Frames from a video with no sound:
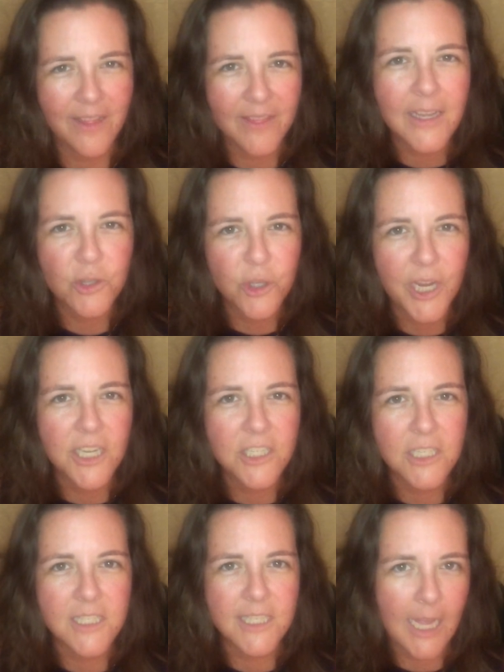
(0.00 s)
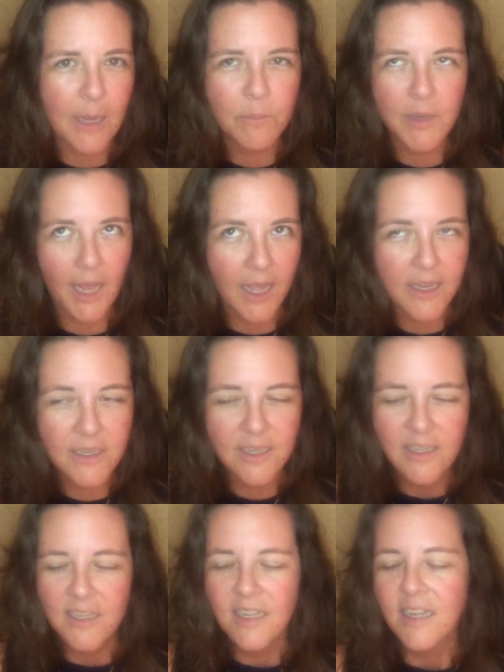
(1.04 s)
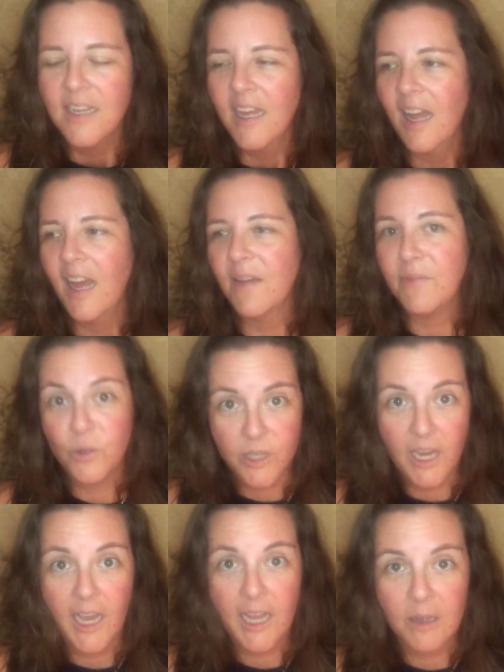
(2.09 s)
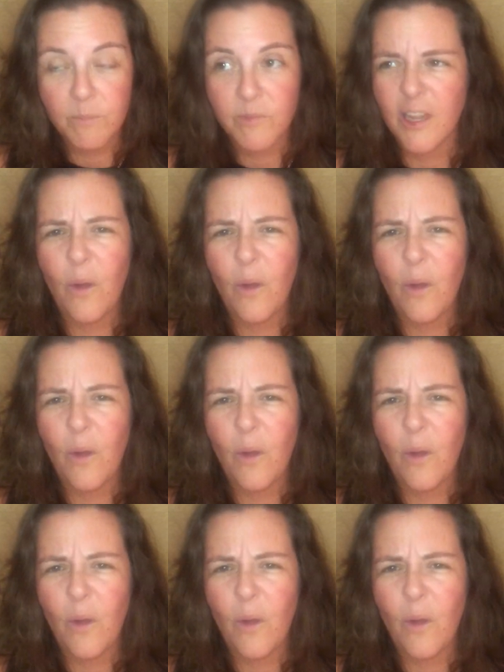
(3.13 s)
I think it's changed its name again a few times.